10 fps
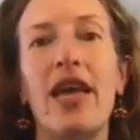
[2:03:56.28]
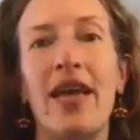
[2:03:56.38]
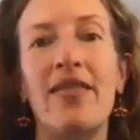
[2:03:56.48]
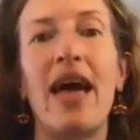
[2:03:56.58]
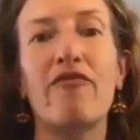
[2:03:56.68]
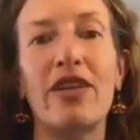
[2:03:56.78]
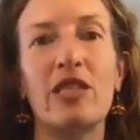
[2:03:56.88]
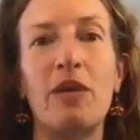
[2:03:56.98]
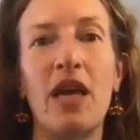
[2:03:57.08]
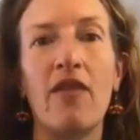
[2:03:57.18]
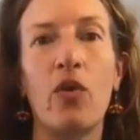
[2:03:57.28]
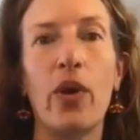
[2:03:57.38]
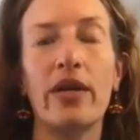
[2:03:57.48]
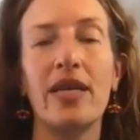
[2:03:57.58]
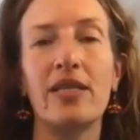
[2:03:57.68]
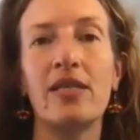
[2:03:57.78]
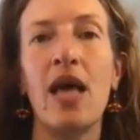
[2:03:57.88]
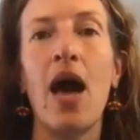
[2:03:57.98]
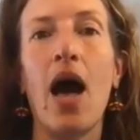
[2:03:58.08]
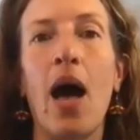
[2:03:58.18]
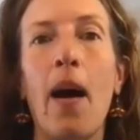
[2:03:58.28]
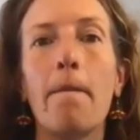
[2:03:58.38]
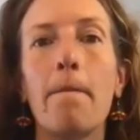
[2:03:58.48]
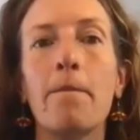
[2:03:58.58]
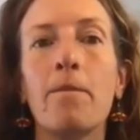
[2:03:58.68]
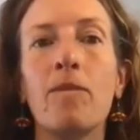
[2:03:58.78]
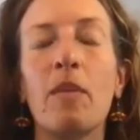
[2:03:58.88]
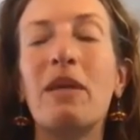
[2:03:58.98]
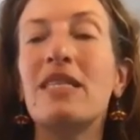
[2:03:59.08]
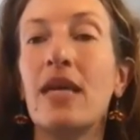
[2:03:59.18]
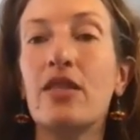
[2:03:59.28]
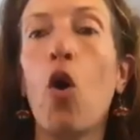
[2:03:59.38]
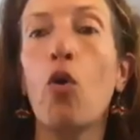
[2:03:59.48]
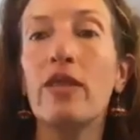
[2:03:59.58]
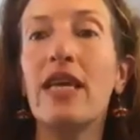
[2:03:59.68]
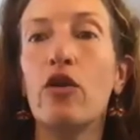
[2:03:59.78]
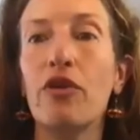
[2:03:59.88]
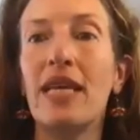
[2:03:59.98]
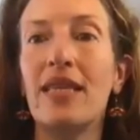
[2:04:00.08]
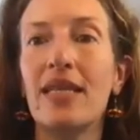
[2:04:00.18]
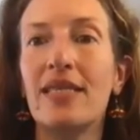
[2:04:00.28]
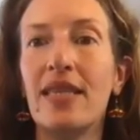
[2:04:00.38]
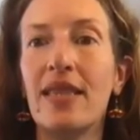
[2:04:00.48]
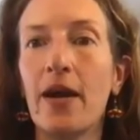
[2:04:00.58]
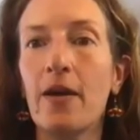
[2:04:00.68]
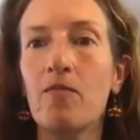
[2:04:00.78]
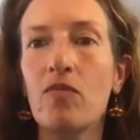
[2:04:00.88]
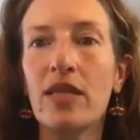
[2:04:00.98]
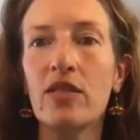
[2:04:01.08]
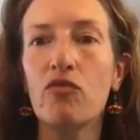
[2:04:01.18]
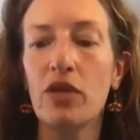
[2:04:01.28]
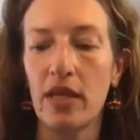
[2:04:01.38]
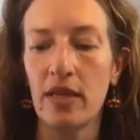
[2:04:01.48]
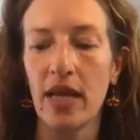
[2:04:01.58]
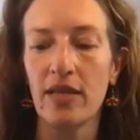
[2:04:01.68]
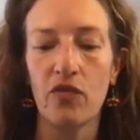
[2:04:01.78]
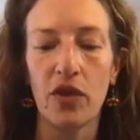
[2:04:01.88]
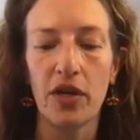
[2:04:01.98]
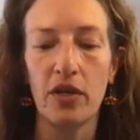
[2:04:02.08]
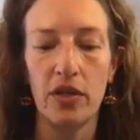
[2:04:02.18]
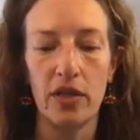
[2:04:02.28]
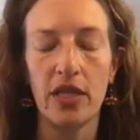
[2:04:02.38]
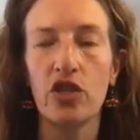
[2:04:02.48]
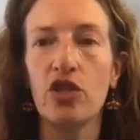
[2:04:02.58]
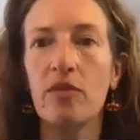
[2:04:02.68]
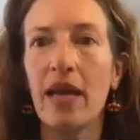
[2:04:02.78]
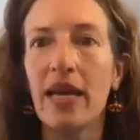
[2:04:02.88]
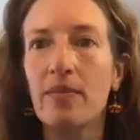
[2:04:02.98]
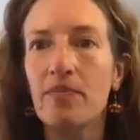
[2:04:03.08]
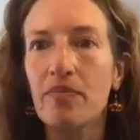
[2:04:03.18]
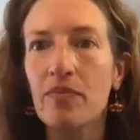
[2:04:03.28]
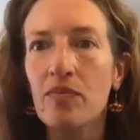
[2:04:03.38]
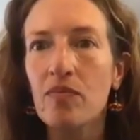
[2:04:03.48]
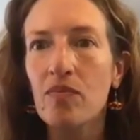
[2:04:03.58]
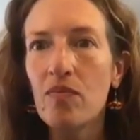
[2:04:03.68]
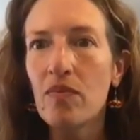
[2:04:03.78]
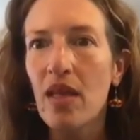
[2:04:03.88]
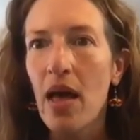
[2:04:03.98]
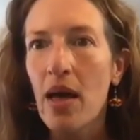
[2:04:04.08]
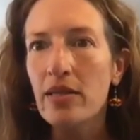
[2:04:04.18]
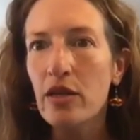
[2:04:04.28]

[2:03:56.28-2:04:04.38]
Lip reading: in that recipe of awareness. But it's not the only ingredient that's in there. That's a very good distinction to make. So